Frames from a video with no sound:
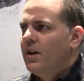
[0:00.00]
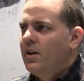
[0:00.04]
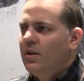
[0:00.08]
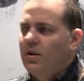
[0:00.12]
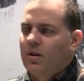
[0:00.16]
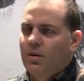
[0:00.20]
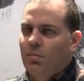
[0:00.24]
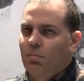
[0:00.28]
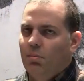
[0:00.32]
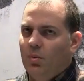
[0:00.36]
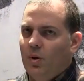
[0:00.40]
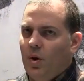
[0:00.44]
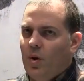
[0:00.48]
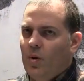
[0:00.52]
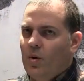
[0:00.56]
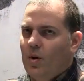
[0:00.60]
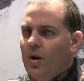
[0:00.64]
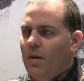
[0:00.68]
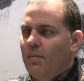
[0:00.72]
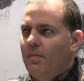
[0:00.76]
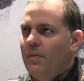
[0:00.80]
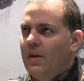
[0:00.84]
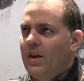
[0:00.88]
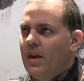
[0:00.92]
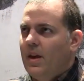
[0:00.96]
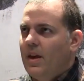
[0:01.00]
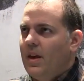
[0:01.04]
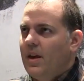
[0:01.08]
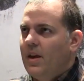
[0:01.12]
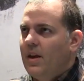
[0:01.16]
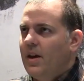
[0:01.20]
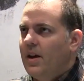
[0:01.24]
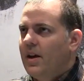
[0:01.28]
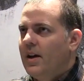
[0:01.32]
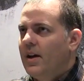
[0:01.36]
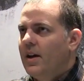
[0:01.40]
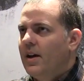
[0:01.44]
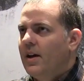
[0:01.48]
you can blow up
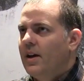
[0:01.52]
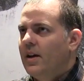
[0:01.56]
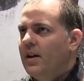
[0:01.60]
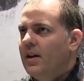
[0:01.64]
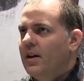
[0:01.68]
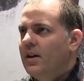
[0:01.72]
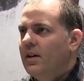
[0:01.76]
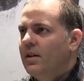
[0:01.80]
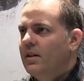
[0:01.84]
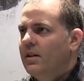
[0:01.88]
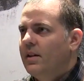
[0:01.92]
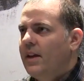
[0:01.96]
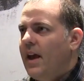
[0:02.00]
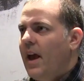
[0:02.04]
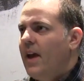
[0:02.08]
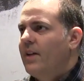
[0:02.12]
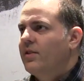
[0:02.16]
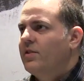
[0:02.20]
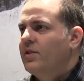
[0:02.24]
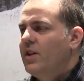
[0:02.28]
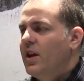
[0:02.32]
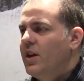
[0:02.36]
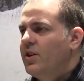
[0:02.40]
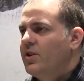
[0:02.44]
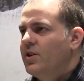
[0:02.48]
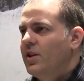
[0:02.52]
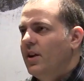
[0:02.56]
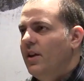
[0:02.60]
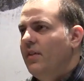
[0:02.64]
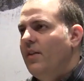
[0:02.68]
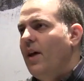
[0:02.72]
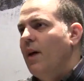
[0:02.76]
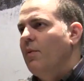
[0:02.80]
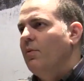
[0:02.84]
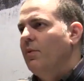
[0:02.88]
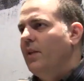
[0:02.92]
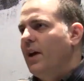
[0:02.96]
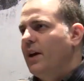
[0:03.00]
the gas station, and
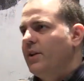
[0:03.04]
that will